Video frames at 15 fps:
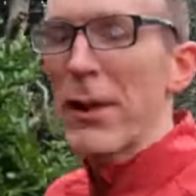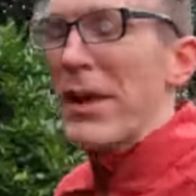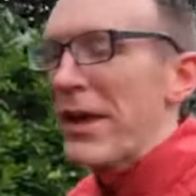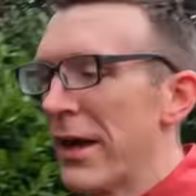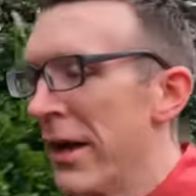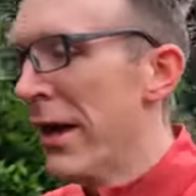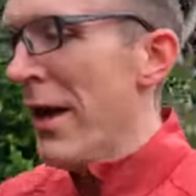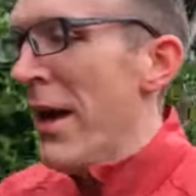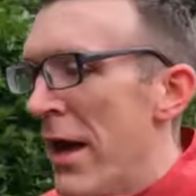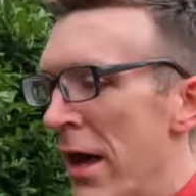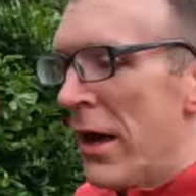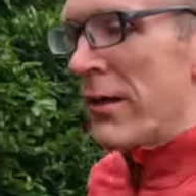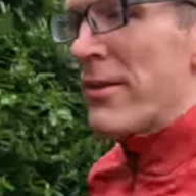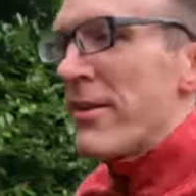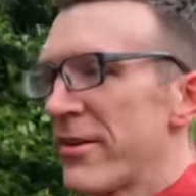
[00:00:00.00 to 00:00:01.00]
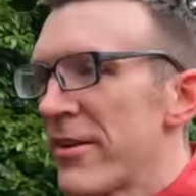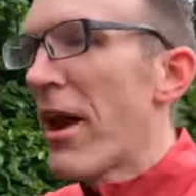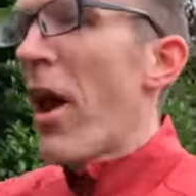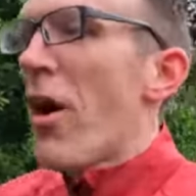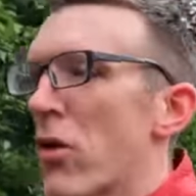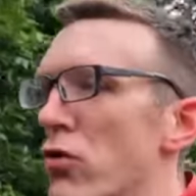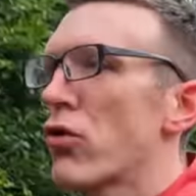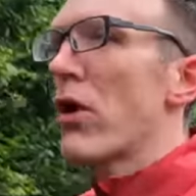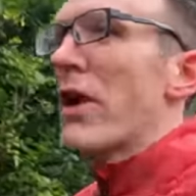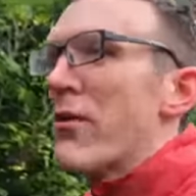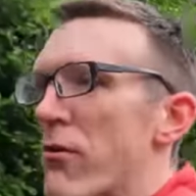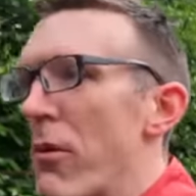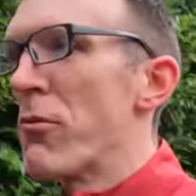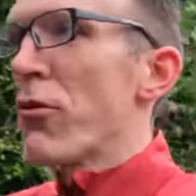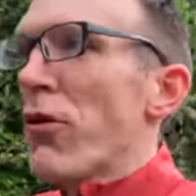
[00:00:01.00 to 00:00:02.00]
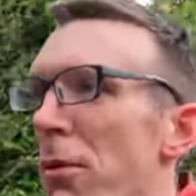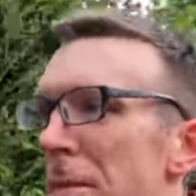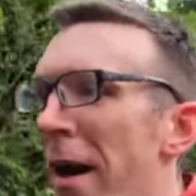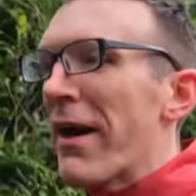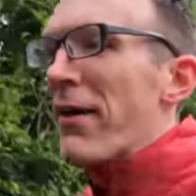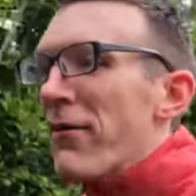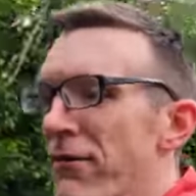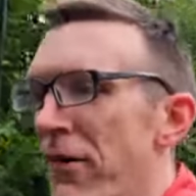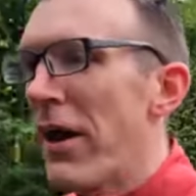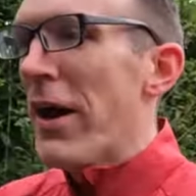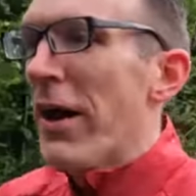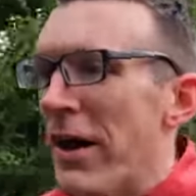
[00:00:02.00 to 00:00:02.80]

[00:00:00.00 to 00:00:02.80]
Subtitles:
week. So this is a hard training run. We're on the back of